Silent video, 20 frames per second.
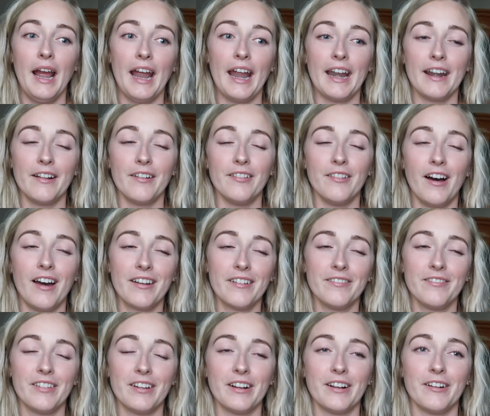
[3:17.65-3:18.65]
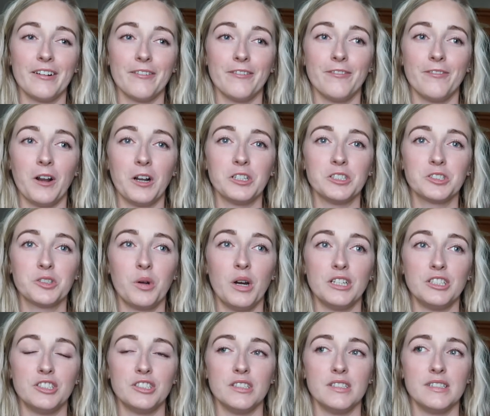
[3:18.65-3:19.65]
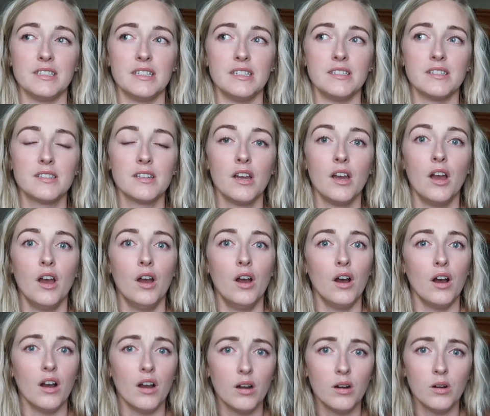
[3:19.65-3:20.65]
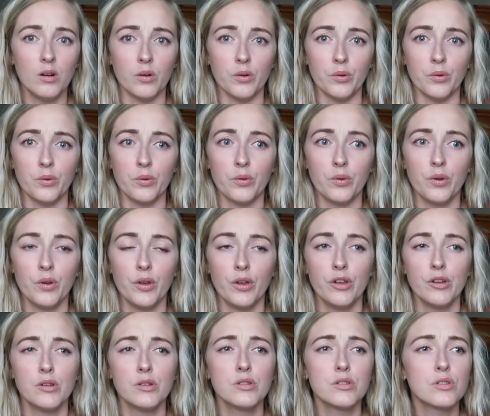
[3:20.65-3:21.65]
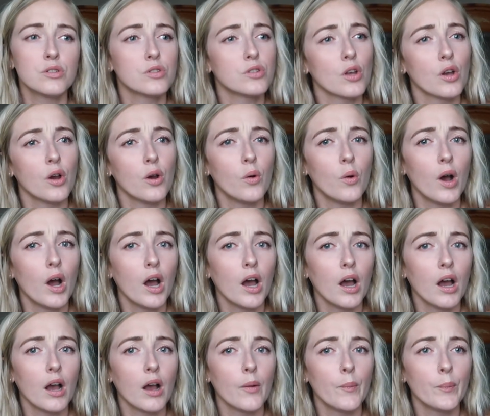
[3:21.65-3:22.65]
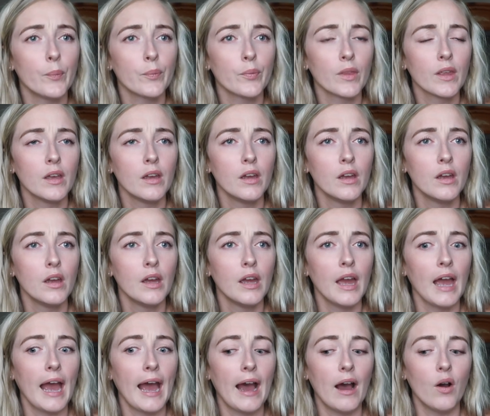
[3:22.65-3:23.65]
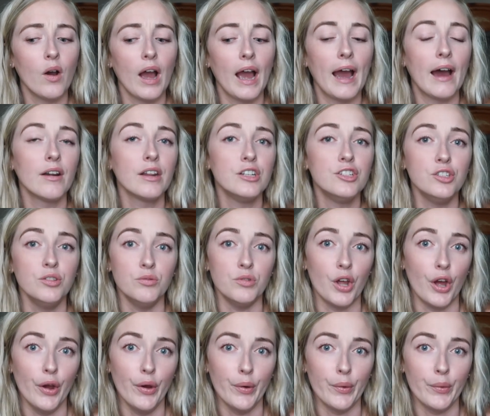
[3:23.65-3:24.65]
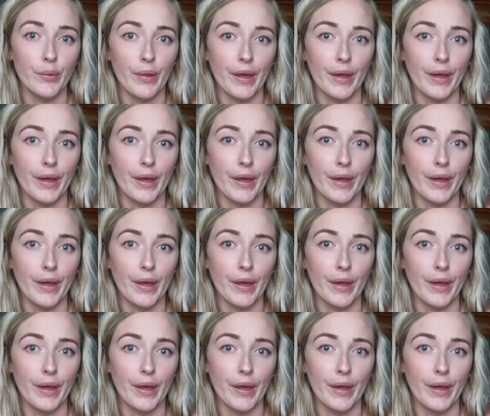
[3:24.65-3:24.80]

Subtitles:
And a lot of their first questions is, oh, so how did you know?